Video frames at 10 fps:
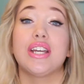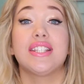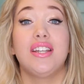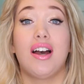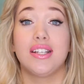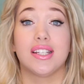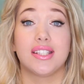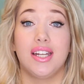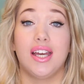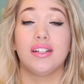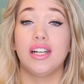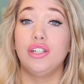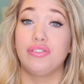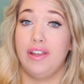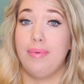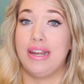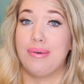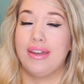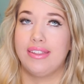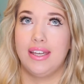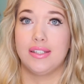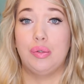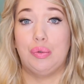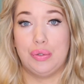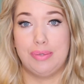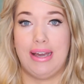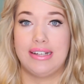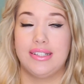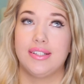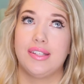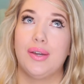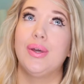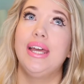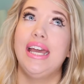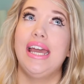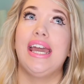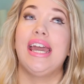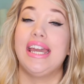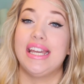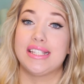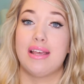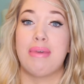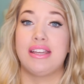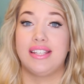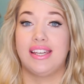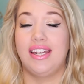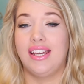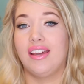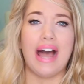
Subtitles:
Jason Isaacs in it, and I love him anyway. I think he's an awesome actor, so he is amazing in it.